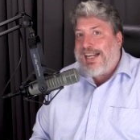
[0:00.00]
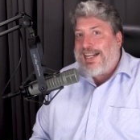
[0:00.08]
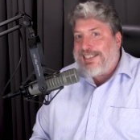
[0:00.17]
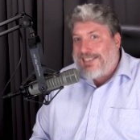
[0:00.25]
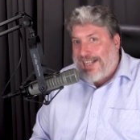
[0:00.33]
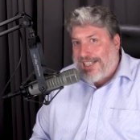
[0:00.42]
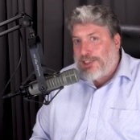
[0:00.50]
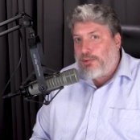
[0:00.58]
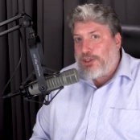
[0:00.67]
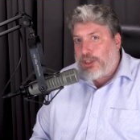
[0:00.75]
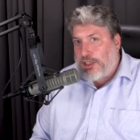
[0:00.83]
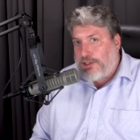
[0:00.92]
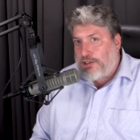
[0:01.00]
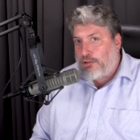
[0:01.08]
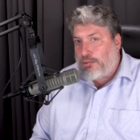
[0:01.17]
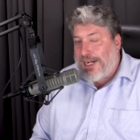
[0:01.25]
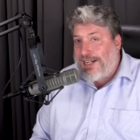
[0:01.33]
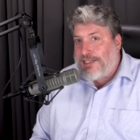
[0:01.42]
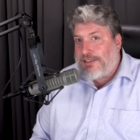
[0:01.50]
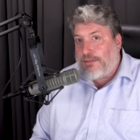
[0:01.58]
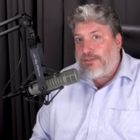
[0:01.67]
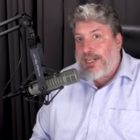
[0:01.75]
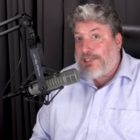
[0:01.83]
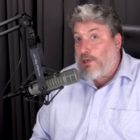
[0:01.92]
And that's where Jesus raised.
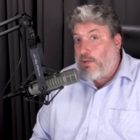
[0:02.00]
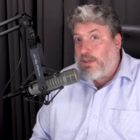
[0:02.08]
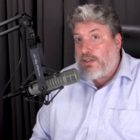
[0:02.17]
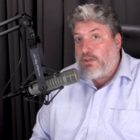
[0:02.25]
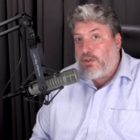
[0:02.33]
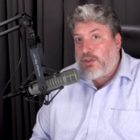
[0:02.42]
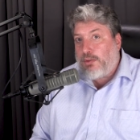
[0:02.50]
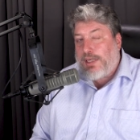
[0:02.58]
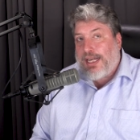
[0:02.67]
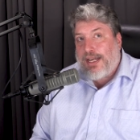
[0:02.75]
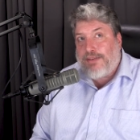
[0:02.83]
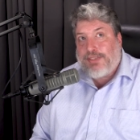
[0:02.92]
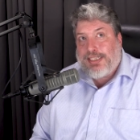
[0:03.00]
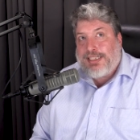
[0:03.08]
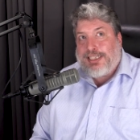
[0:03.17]
In fact, only Luke do we have